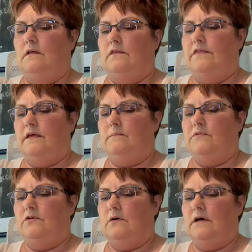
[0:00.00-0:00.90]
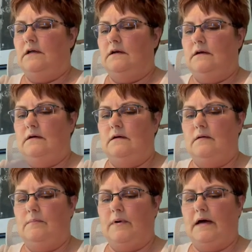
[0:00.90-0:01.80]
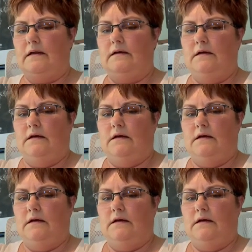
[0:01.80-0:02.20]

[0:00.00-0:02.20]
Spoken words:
theme to it, but